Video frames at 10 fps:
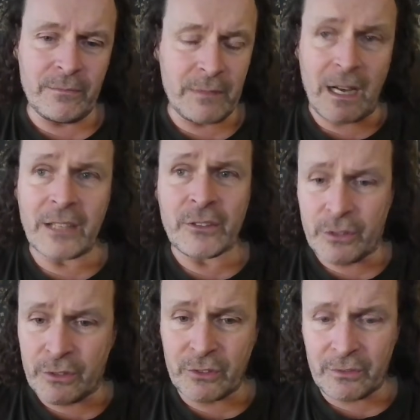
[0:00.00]

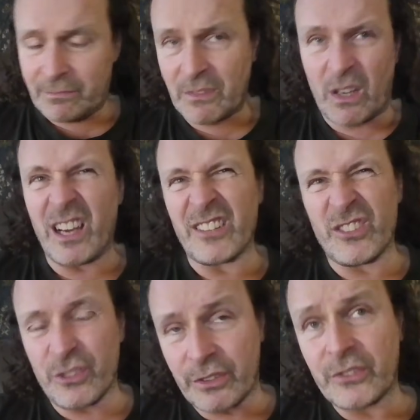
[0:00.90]
hundreds, not
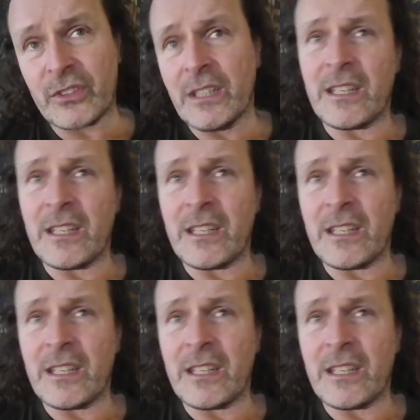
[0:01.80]
hundreds,